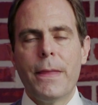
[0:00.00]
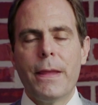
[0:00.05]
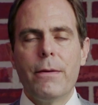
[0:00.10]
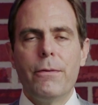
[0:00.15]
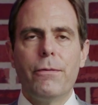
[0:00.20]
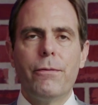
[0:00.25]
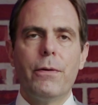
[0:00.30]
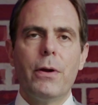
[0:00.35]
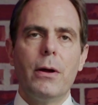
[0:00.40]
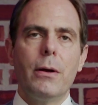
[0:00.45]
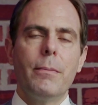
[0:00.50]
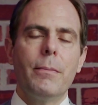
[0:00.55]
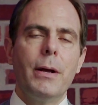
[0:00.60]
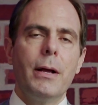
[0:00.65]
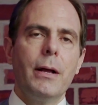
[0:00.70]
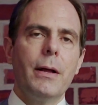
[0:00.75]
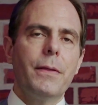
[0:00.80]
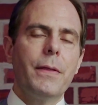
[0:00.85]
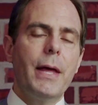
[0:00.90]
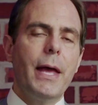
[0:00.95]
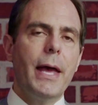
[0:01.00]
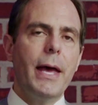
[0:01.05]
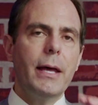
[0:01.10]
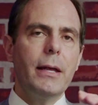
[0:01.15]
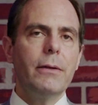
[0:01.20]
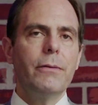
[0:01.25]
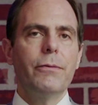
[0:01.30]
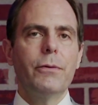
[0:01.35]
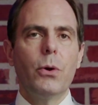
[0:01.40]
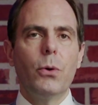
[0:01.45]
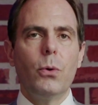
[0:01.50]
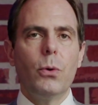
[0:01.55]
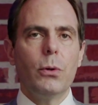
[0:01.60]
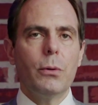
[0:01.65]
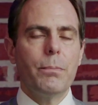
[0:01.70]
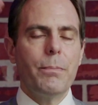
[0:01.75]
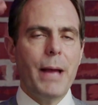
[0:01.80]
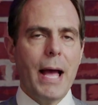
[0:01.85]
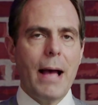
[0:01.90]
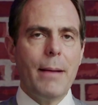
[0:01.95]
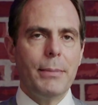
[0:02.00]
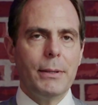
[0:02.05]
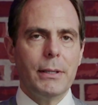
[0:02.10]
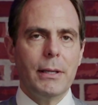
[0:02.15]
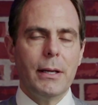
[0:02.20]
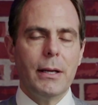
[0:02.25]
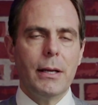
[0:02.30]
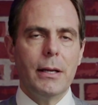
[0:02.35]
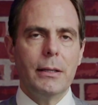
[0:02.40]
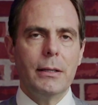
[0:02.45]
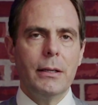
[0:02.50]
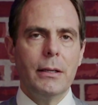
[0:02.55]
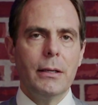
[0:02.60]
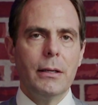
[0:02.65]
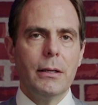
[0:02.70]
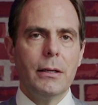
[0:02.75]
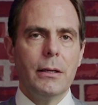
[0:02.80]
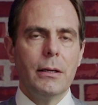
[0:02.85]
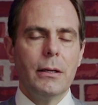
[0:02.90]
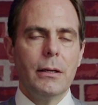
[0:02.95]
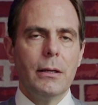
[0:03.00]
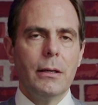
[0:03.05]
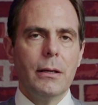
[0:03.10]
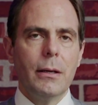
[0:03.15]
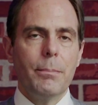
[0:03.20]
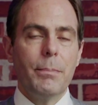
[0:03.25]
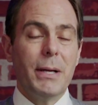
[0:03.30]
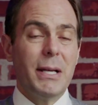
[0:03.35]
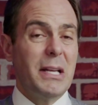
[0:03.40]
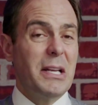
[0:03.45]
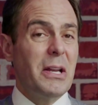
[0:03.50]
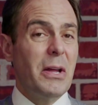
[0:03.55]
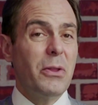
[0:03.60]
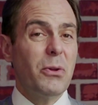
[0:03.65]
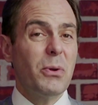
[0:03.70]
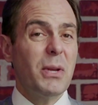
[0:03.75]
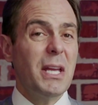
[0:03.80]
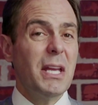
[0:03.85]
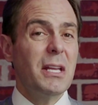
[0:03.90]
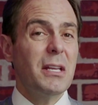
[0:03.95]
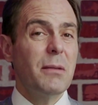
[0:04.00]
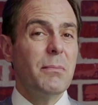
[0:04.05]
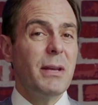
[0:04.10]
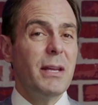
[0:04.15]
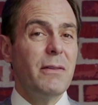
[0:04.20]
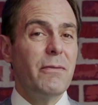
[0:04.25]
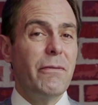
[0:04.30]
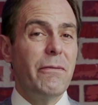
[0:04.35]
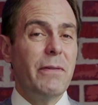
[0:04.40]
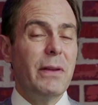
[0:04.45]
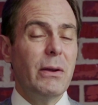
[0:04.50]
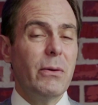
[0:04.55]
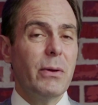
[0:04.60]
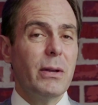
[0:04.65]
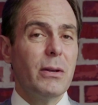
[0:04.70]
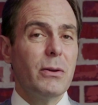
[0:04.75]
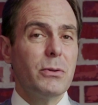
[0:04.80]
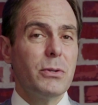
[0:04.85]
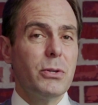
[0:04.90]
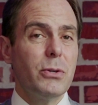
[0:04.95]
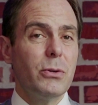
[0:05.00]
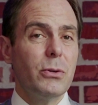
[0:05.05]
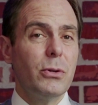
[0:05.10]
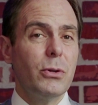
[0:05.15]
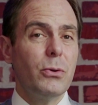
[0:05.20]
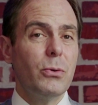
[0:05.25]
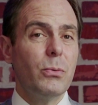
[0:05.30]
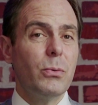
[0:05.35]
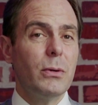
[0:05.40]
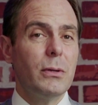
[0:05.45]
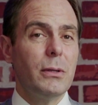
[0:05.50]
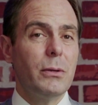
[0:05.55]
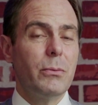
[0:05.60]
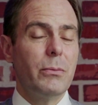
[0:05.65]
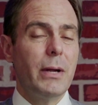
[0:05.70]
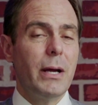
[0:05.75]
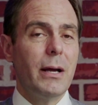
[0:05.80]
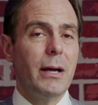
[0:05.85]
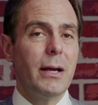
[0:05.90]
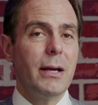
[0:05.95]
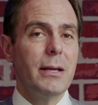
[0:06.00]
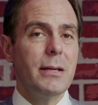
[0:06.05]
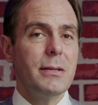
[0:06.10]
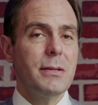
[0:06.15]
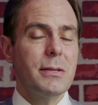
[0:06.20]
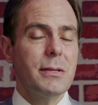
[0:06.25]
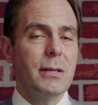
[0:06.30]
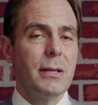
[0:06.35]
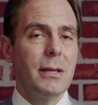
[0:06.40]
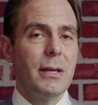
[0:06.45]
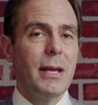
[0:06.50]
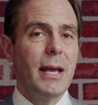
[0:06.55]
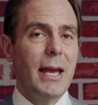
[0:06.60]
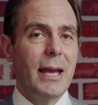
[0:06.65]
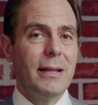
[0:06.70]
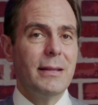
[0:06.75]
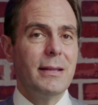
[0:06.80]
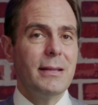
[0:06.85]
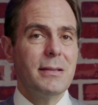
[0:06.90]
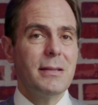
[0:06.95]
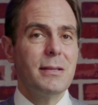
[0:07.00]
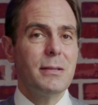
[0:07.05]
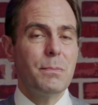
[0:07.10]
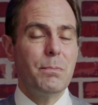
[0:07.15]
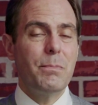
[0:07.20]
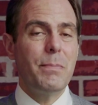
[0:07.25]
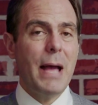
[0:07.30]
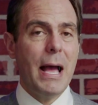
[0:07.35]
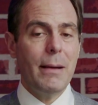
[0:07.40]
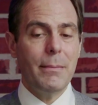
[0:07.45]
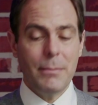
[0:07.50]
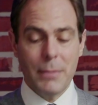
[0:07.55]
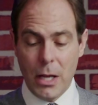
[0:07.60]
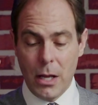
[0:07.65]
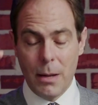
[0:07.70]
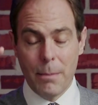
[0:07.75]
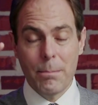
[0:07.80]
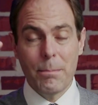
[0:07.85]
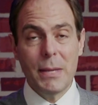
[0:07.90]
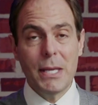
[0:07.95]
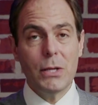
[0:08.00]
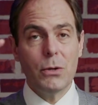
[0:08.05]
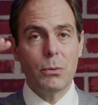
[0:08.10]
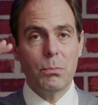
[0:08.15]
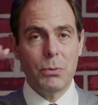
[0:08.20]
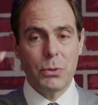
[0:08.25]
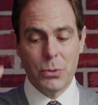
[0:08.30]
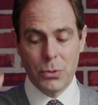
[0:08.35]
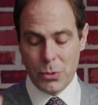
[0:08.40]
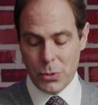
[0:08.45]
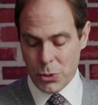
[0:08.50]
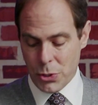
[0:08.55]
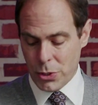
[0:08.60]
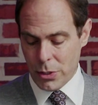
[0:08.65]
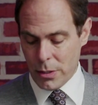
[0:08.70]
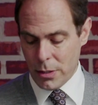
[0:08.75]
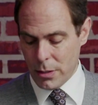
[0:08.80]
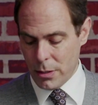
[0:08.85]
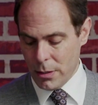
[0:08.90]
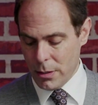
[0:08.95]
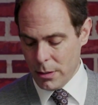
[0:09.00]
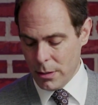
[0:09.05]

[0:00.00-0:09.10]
from the head of gold Babylon, but another kingdom inferior to you will arise, and this is Medo-Persia.